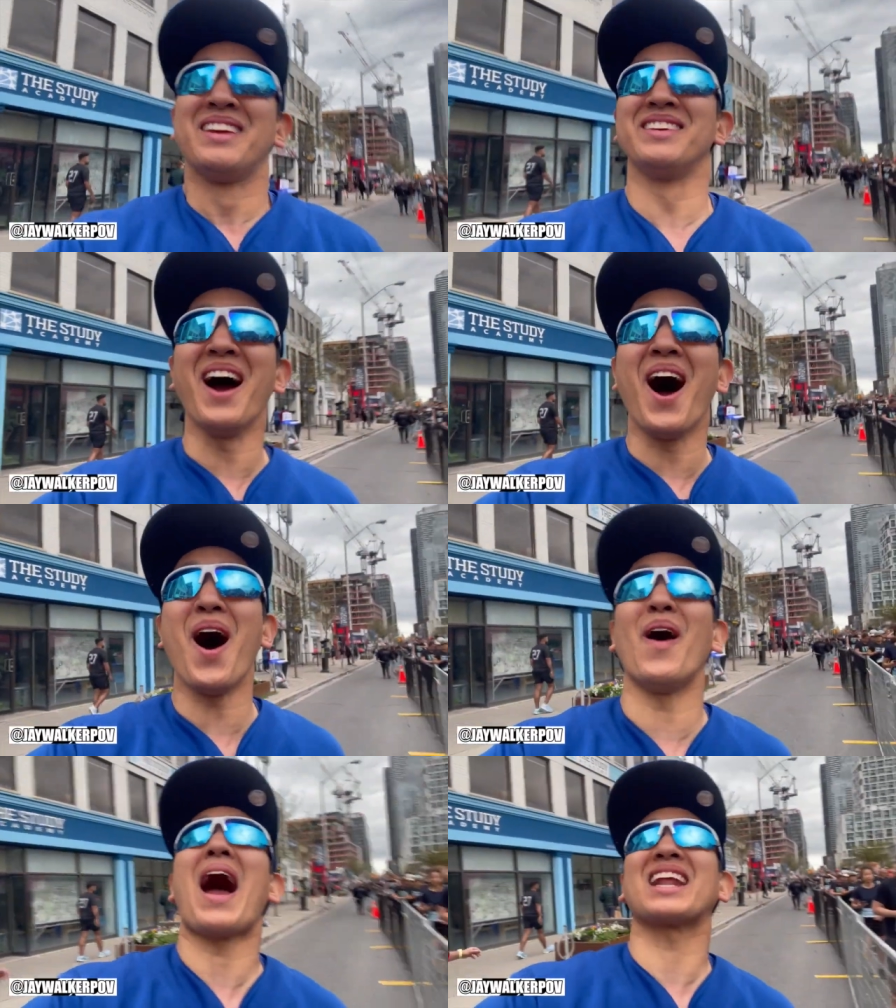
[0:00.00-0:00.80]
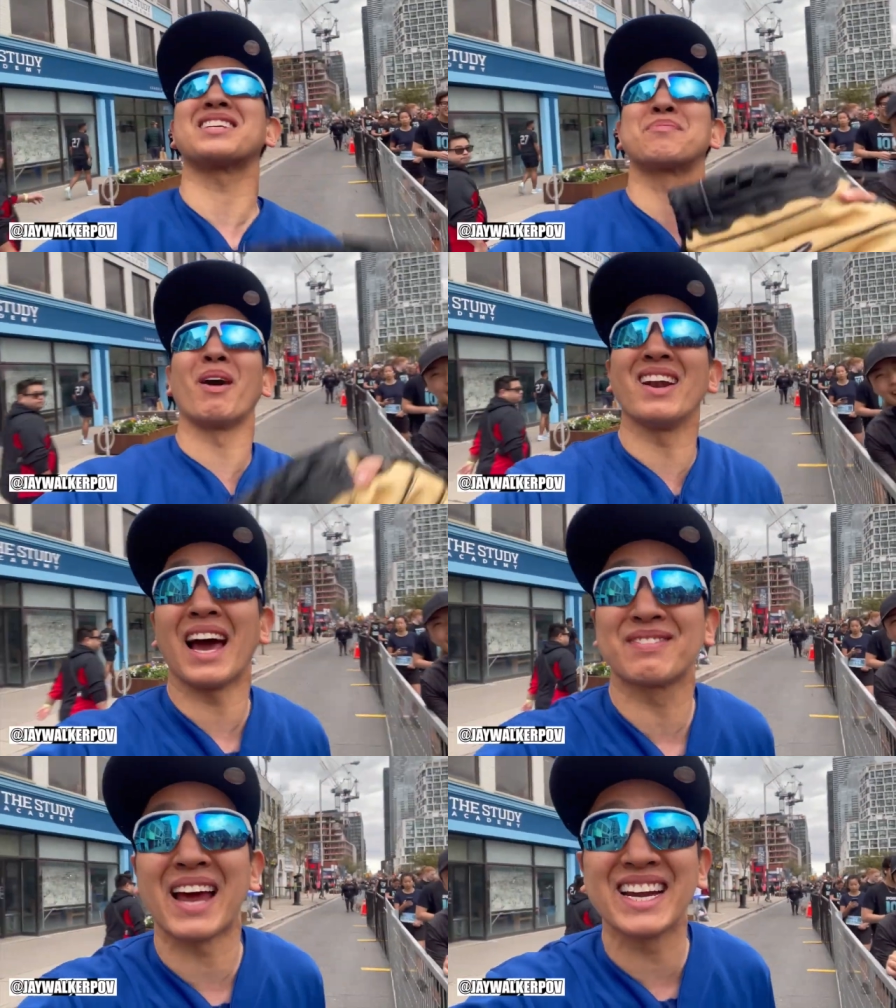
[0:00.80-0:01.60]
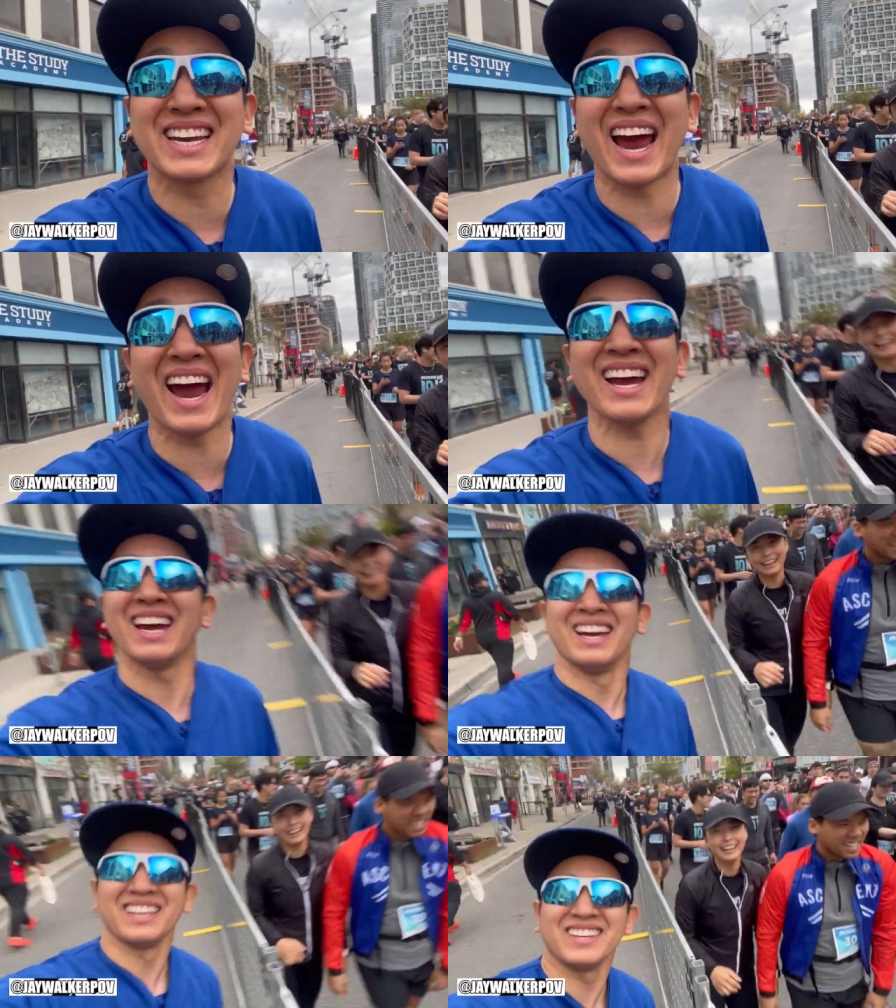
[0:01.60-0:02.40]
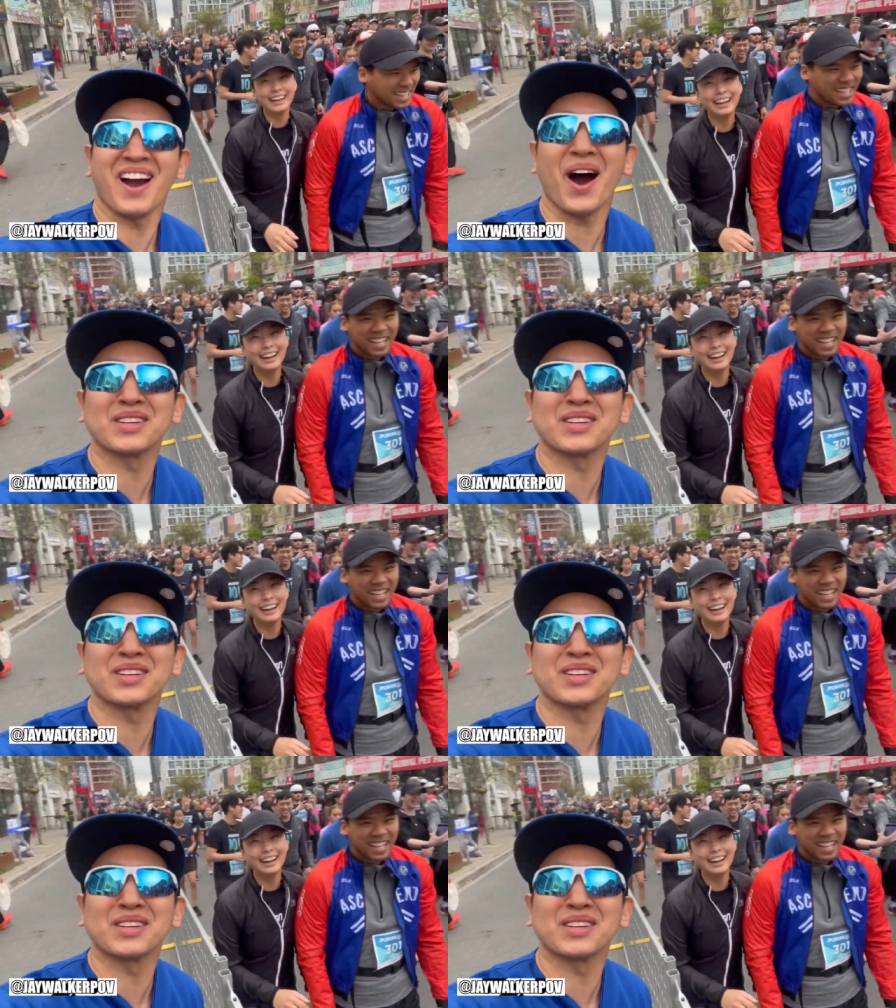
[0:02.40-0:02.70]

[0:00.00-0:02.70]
Yo, at the Sporting Life 10K, yo,